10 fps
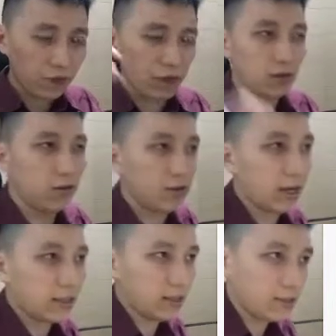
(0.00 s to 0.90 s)
and look
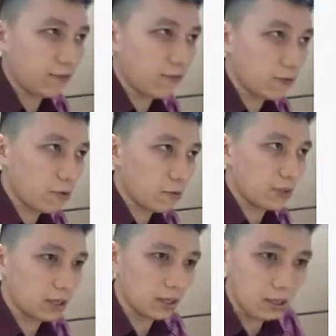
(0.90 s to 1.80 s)
at the
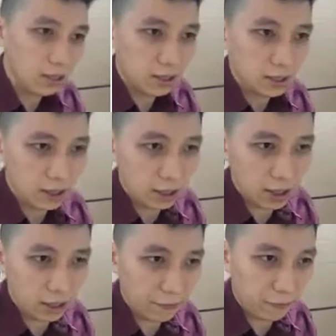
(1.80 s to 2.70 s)
thermometer,
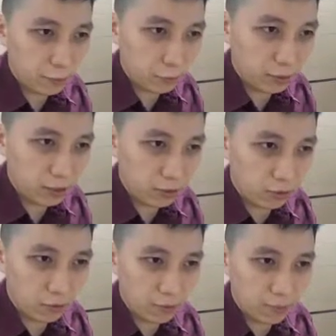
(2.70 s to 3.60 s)
then the thermometer
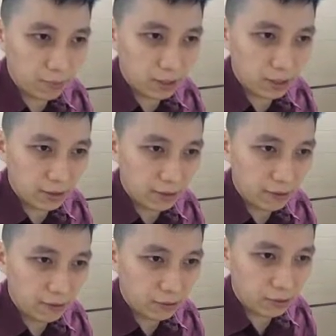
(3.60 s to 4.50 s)
will be
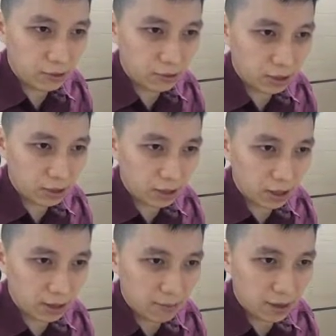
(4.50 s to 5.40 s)
very strange
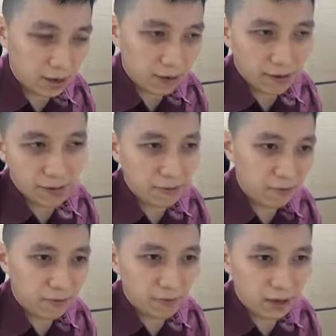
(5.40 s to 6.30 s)
that it may have. I
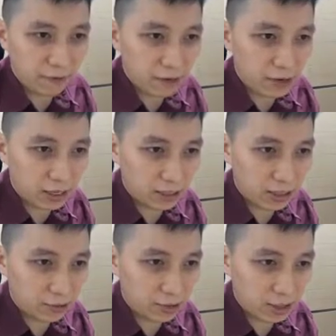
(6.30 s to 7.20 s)
mean, in a very
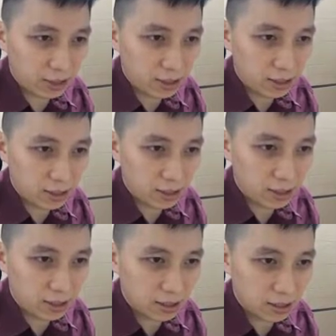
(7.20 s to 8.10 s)
exaggerated case, this
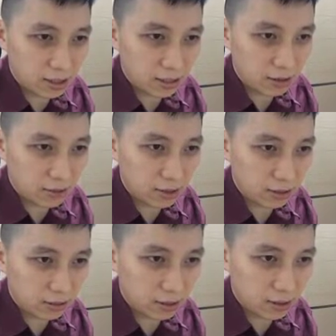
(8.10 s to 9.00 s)
is 10 degrees
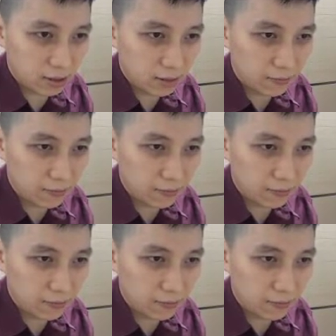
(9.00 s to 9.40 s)
Celsius,